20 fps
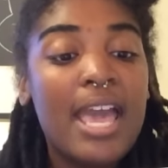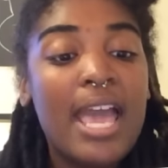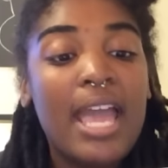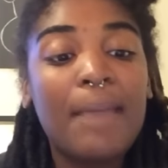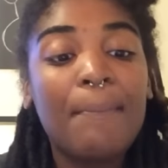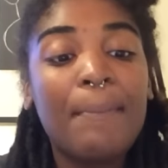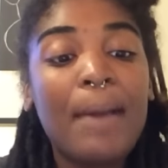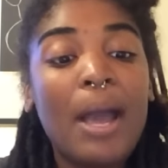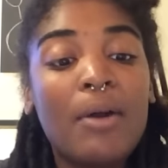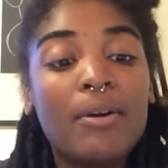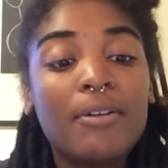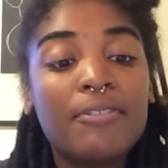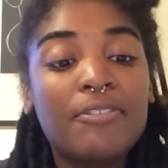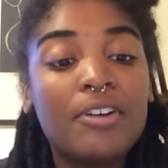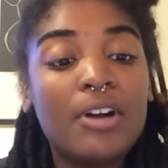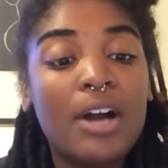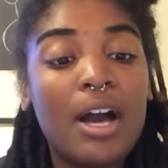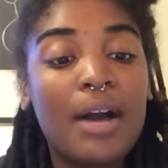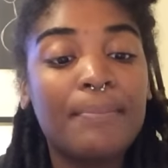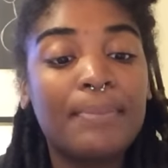A powerful
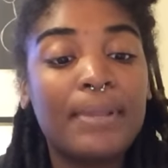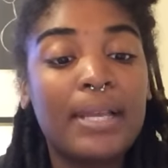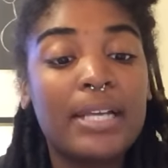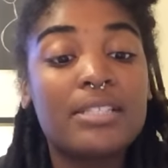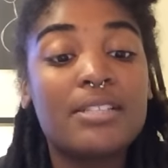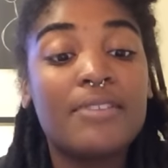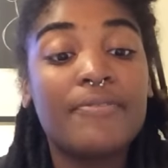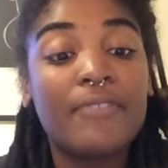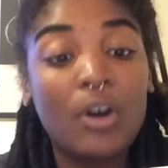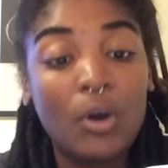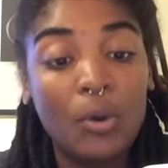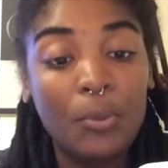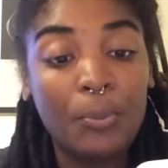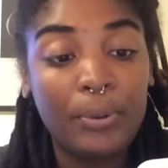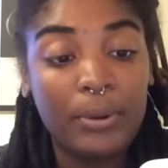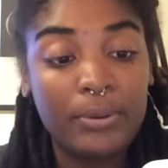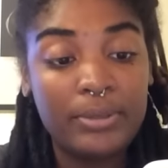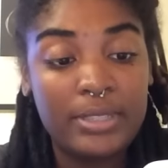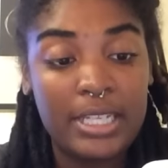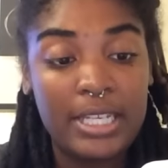complex of oat
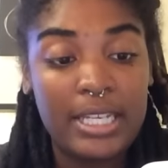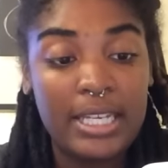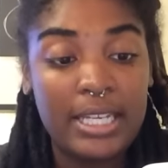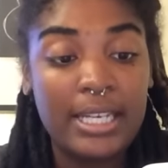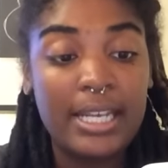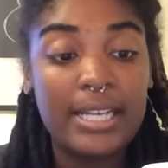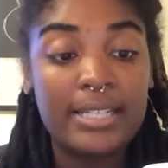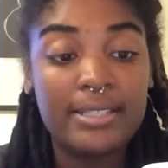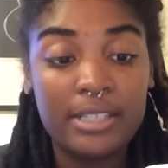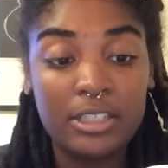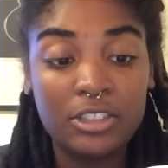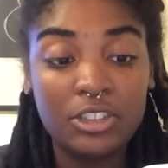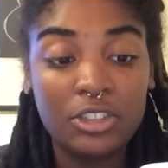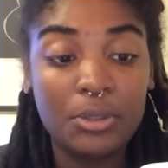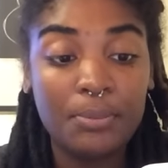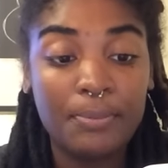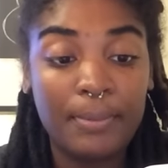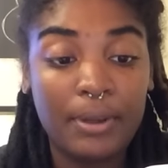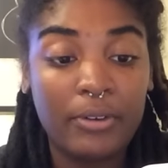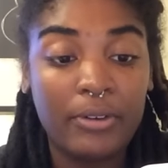protein, essential
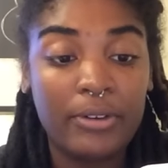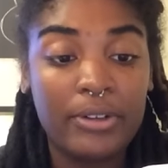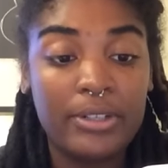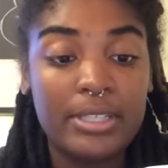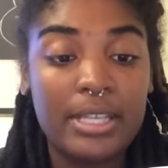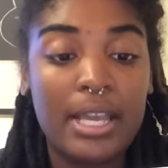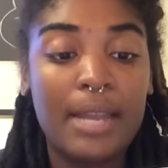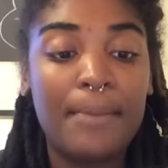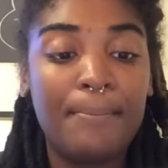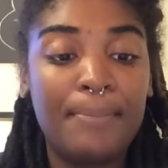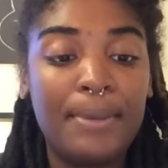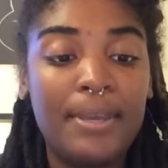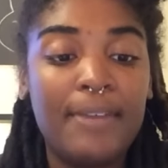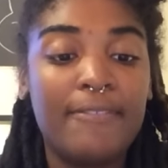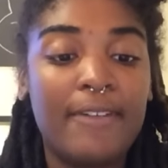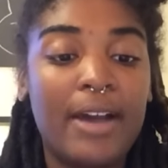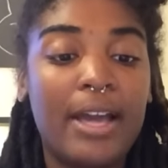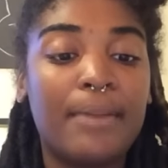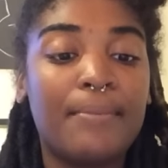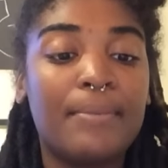minerals, and B
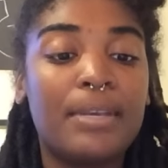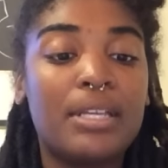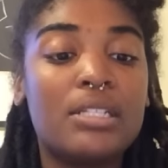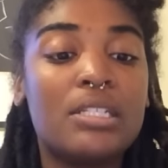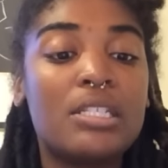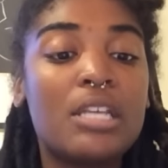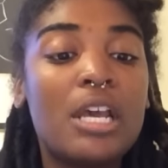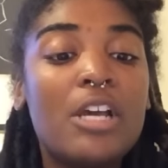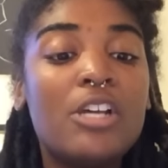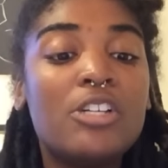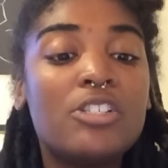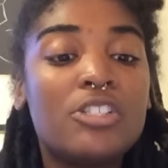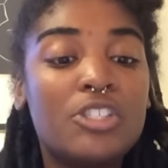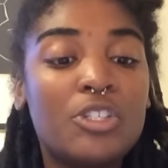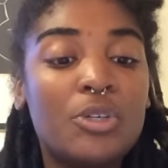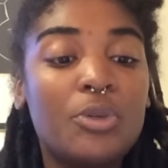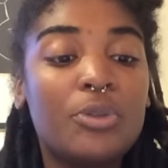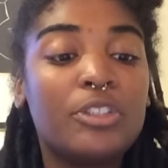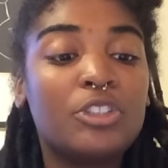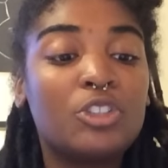vitamins
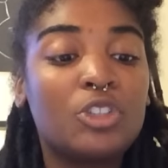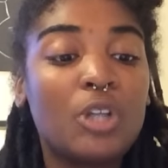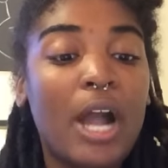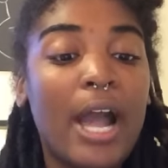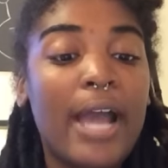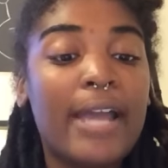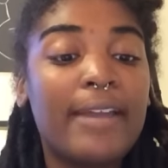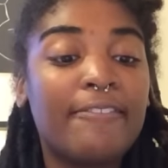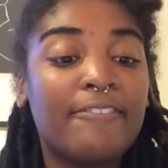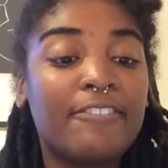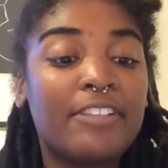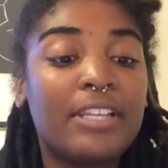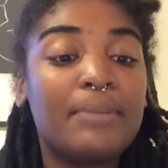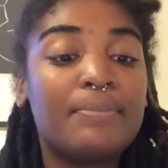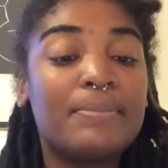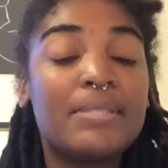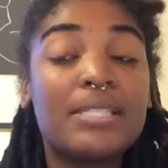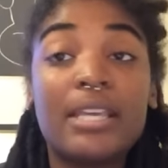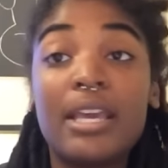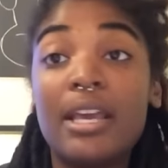soothe dry,
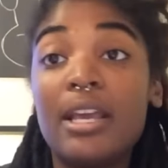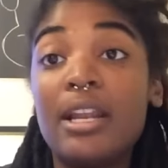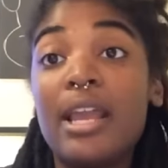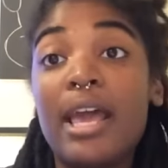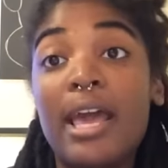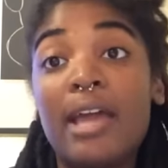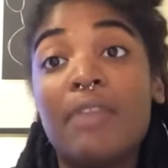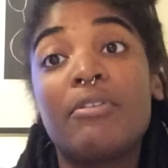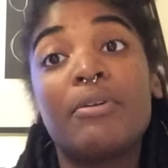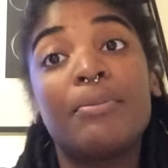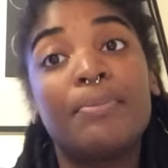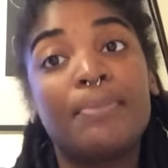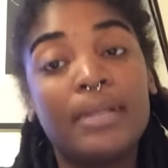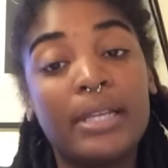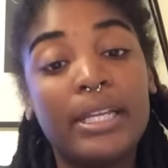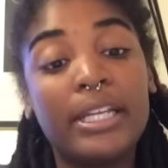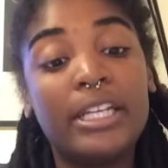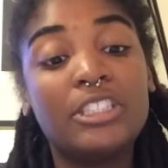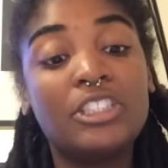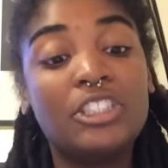inflamed skin and
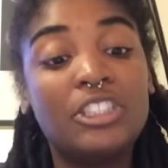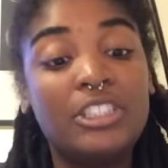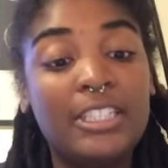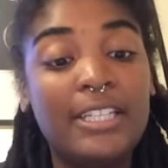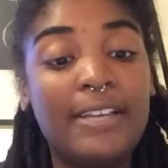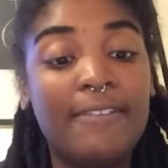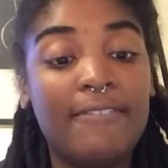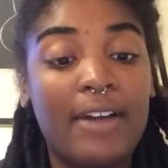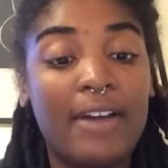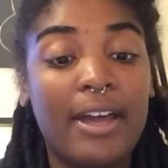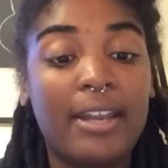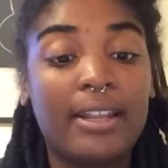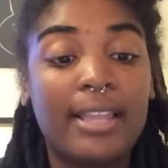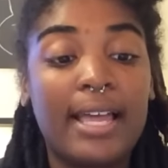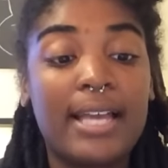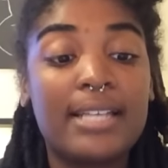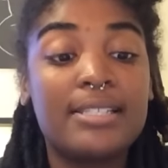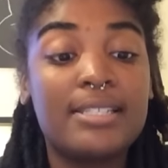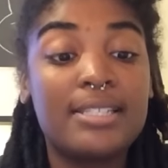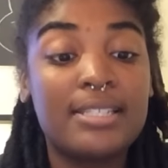replenish
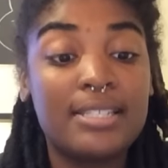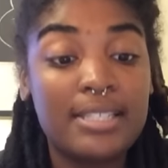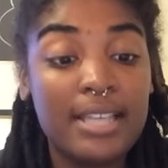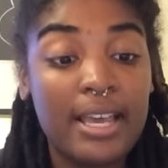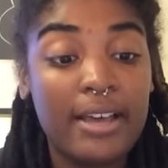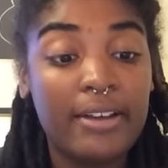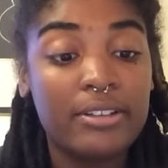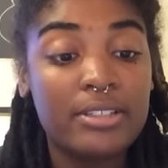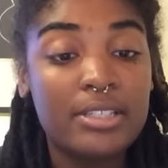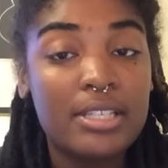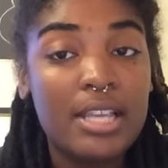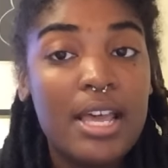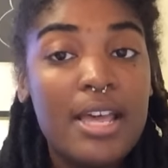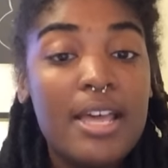devitalized cells.